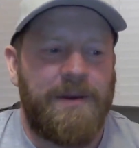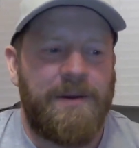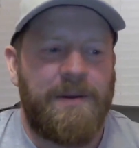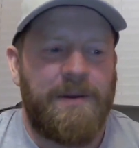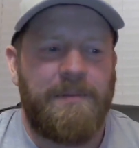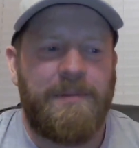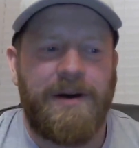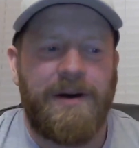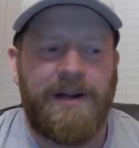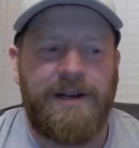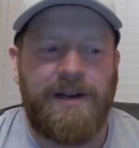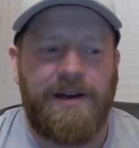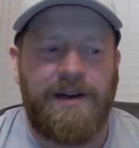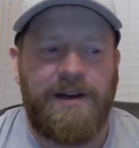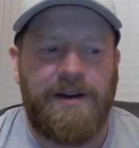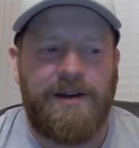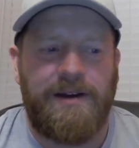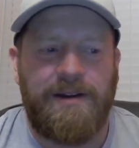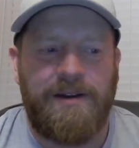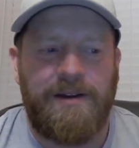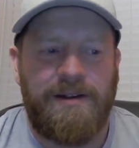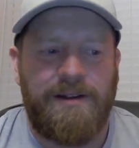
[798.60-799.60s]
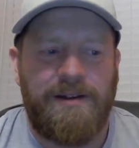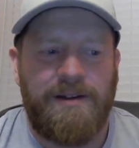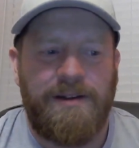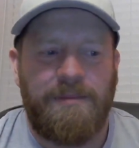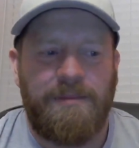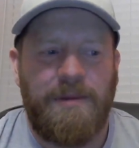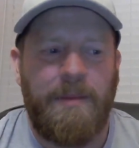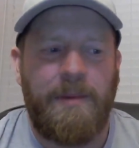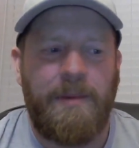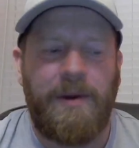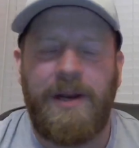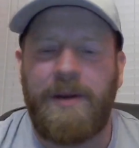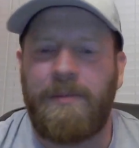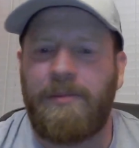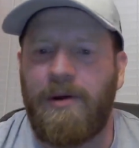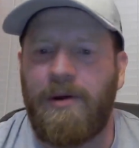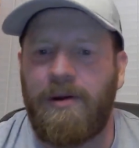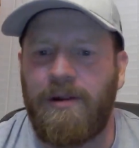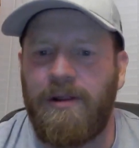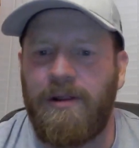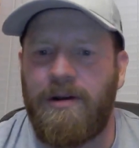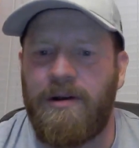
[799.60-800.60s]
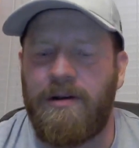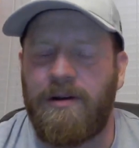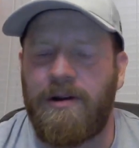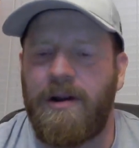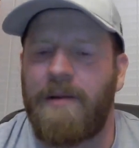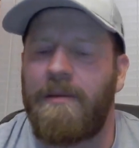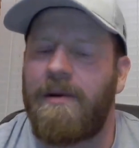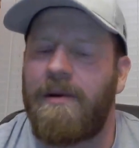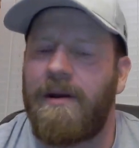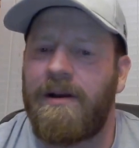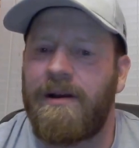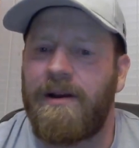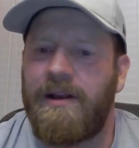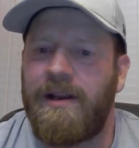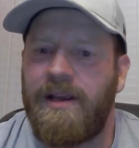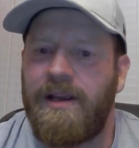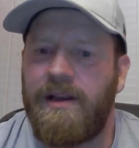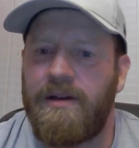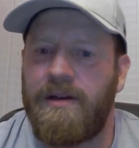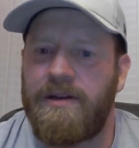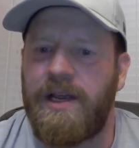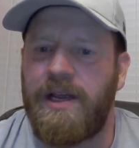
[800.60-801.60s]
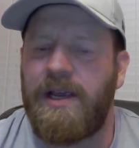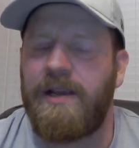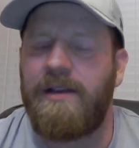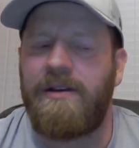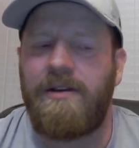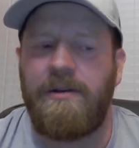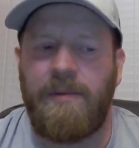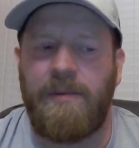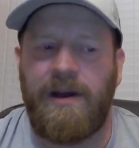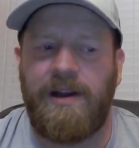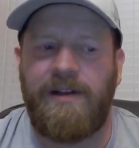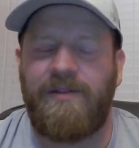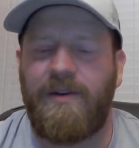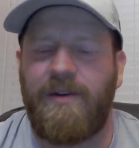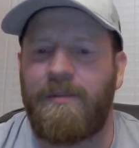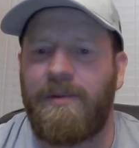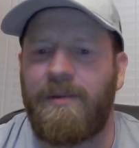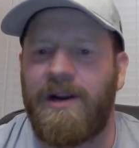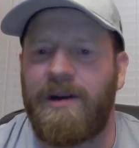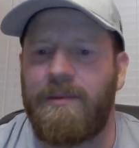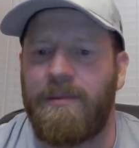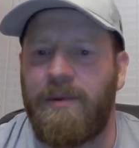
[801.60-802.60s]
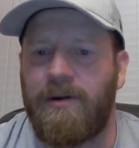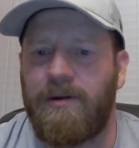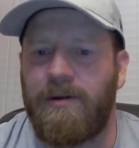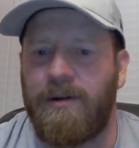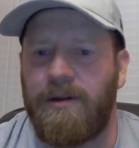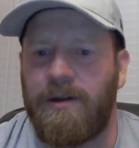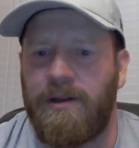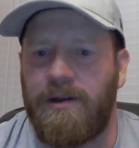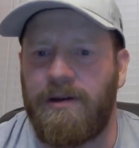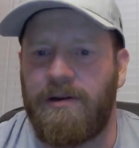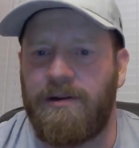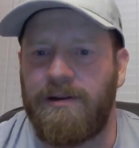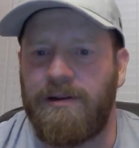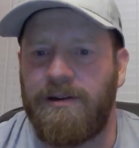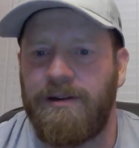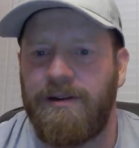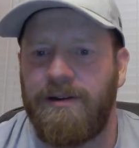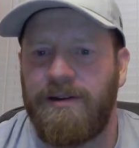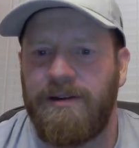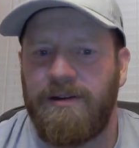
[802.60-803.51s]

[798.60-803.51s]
But my buddy brought along. He goes, "Hey, do you mind if I bring a muggle along?"